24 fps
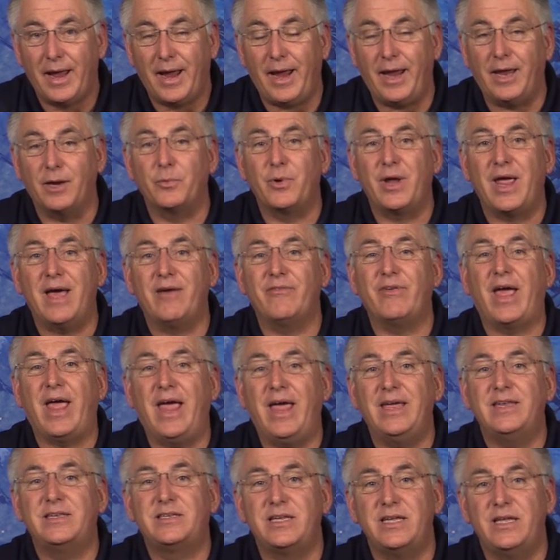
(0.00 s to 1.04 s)
and we have
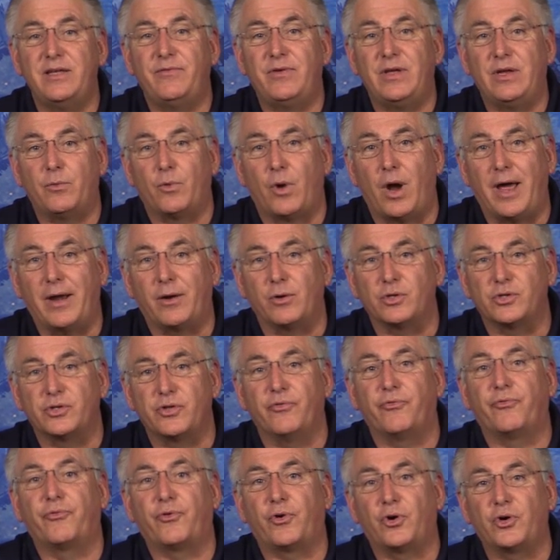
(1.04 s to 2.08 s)
ATV riders,
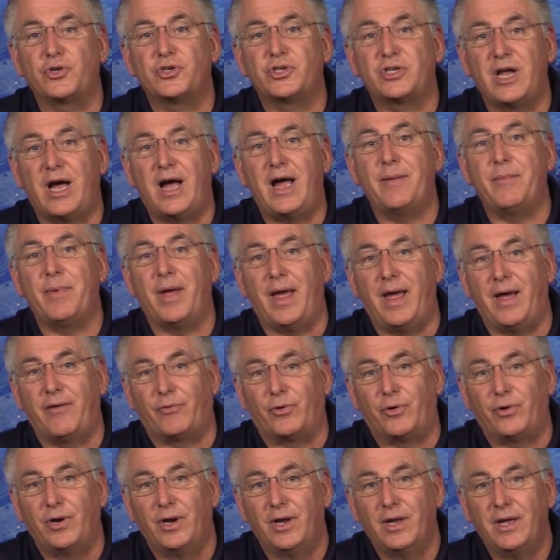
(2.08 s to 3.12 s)
the first time
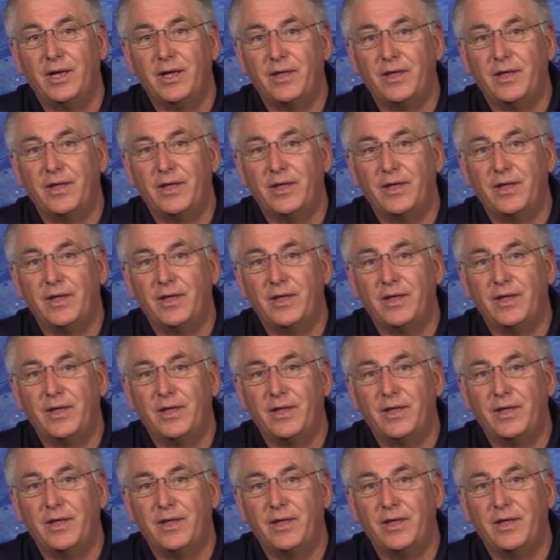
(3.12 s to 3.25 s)
ever